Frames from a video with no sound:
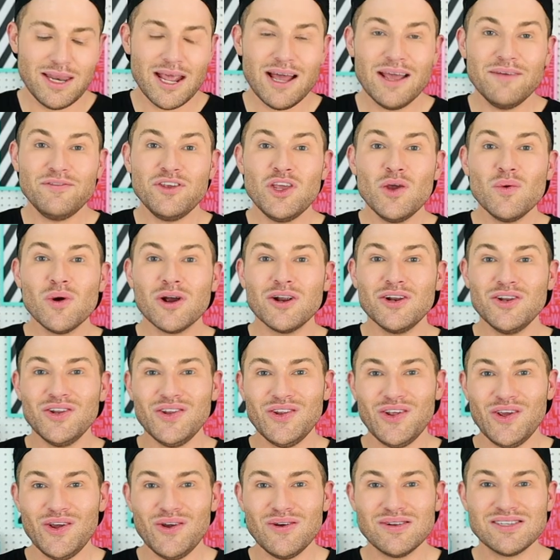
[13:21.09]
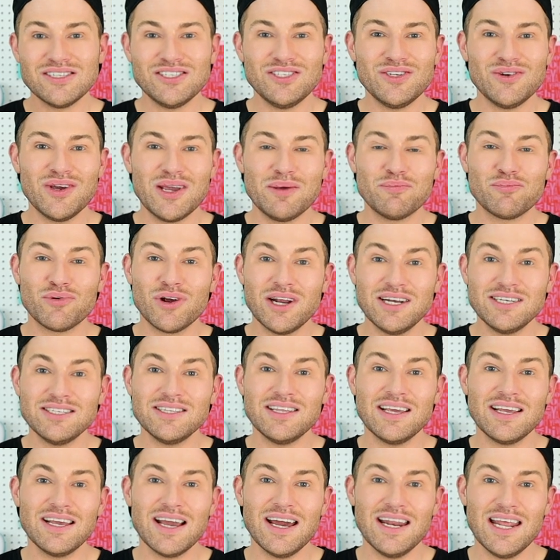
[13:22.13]
Now if you are new to doing print
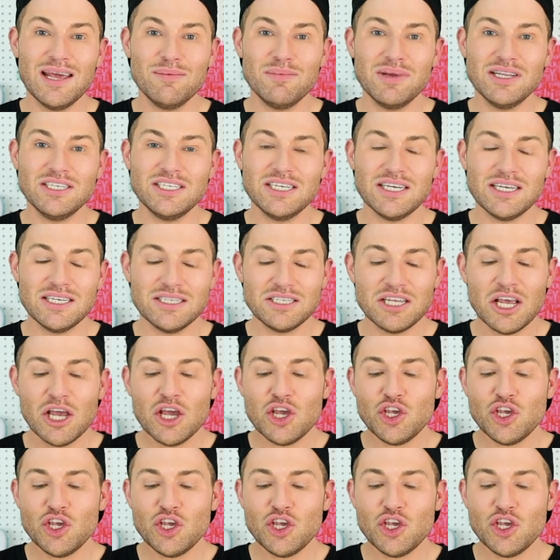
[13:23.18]
then cut images,